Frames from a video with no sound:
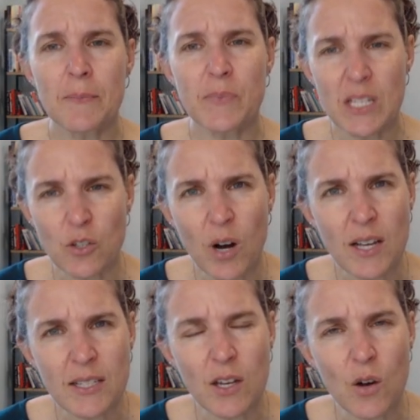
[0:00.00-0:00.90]
Does
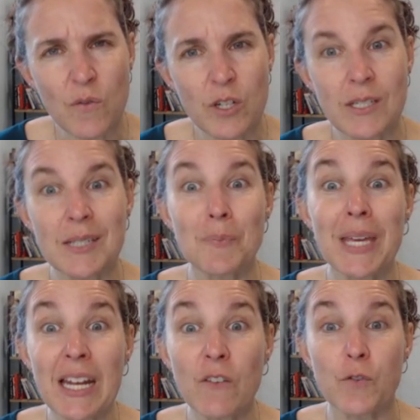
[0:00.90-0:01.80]
crossing over, does
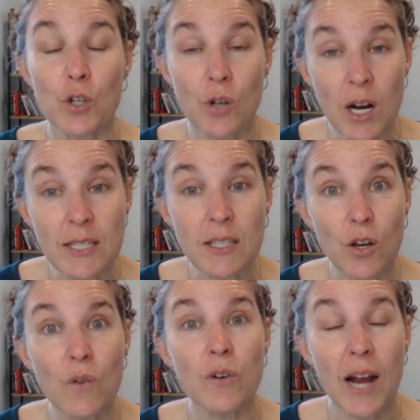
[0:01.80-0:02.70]
meaningful crossing
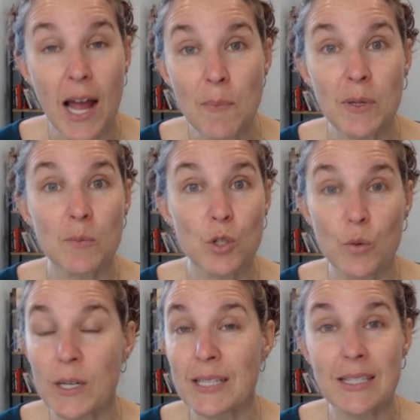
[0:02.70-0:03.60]
over happen
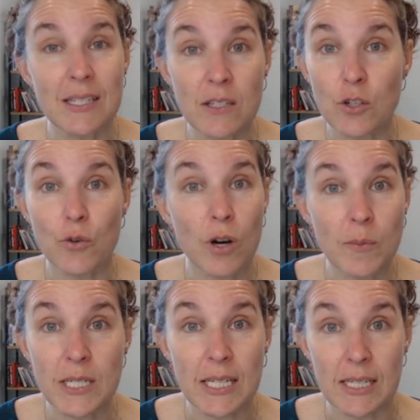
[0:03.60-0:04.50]
between sister
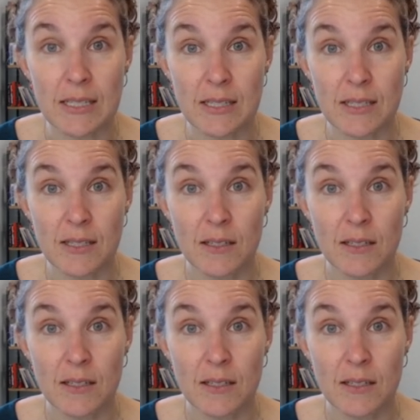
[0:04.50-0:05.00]
chromatids?